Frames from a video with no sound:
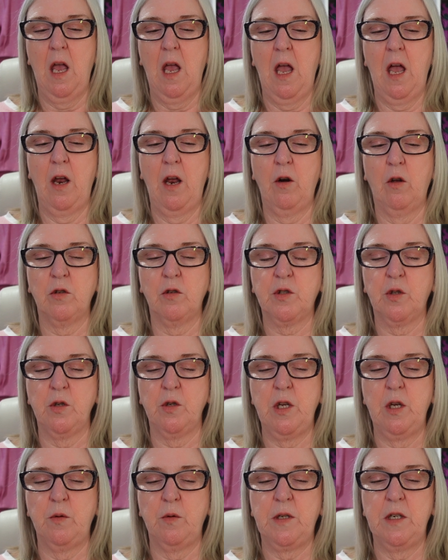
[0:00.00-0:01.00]
and also
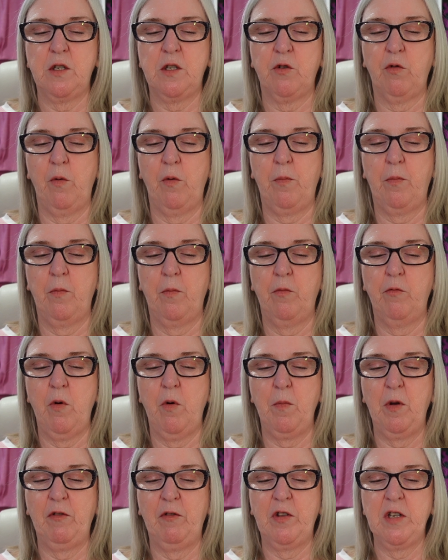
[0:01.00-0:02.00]
use it to
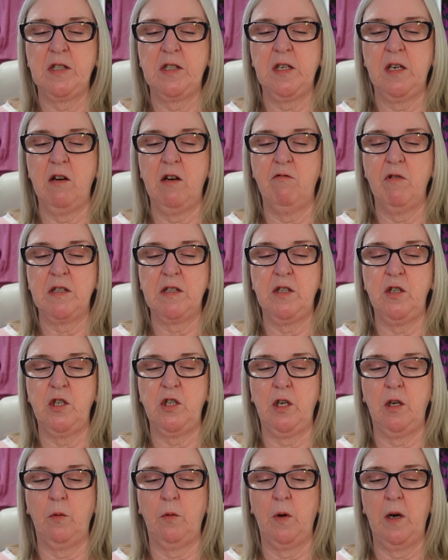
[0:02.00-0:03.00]
remove the sticky
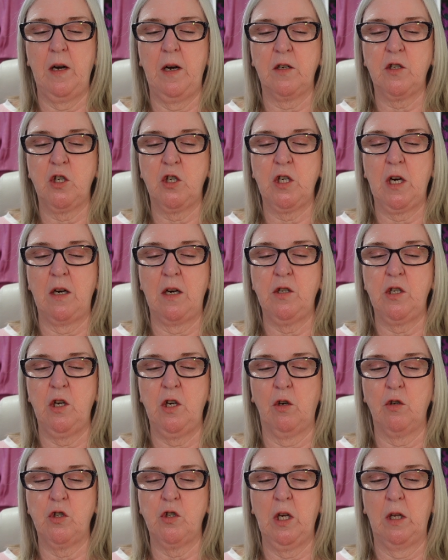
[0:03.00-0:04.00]
residue and add a shine to
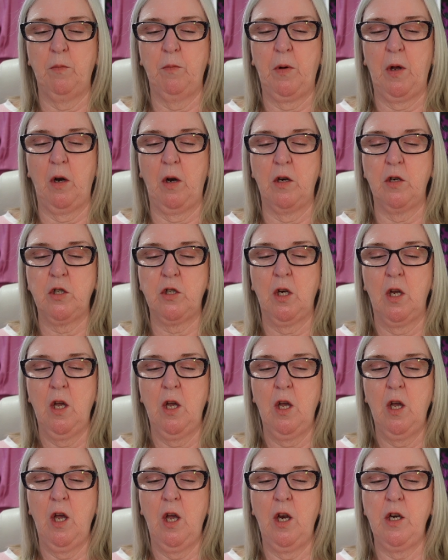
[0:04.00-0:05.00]
your gel polish,
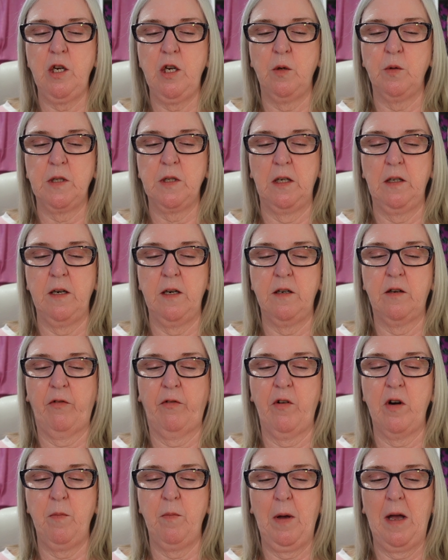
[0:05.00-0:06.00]
and use a
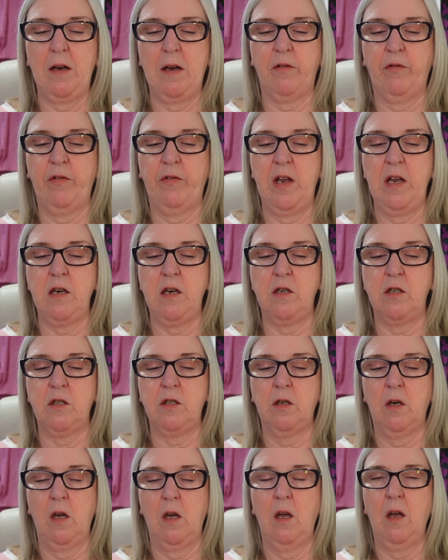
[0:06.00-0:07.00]
lint-free pad for
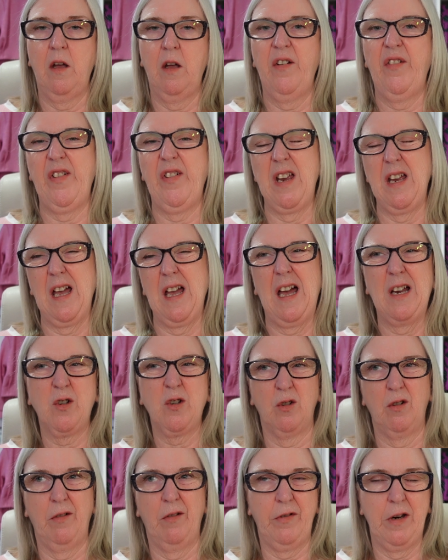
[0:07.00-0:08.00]
each finger. I
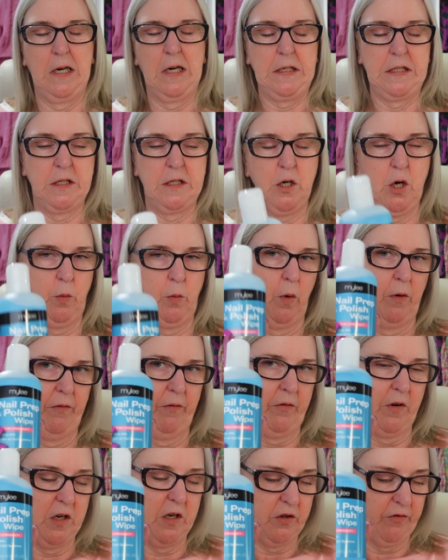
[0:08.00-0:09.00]
don't know if you need a new one
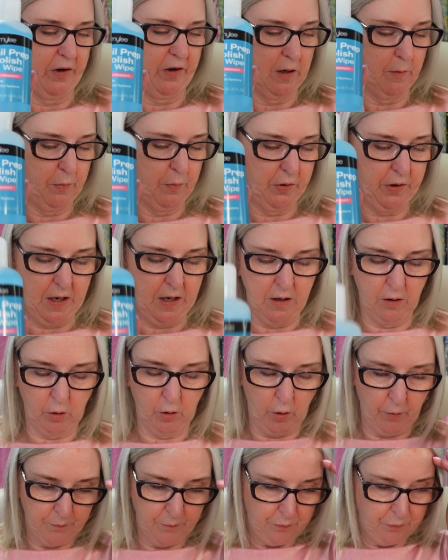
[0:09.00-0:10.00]
for each finger, but there you
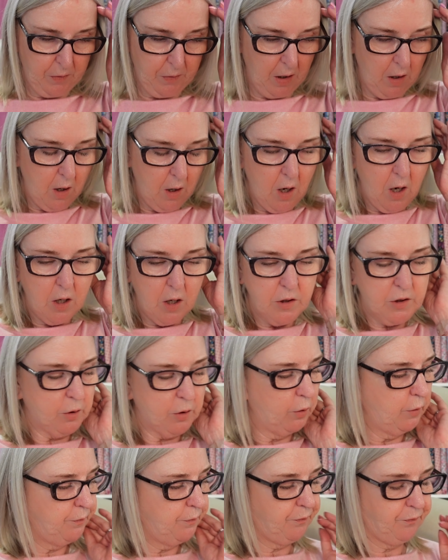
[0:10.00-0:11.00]
go.
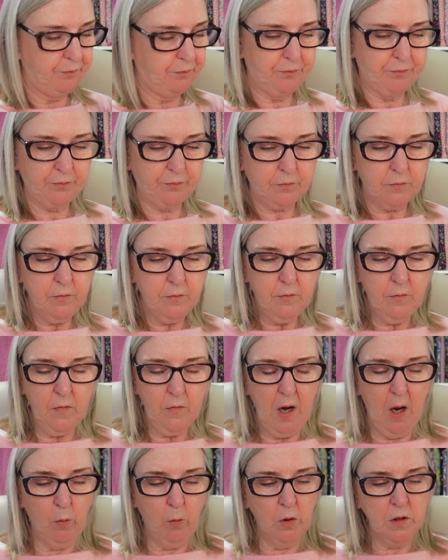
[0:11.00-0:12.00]
So
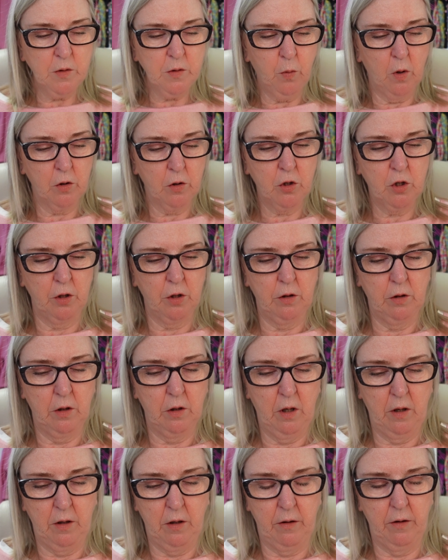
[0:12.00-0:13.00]
I was watching
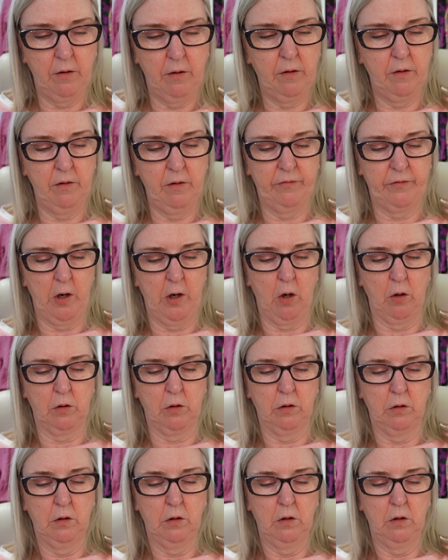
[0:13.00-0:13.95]
a vlog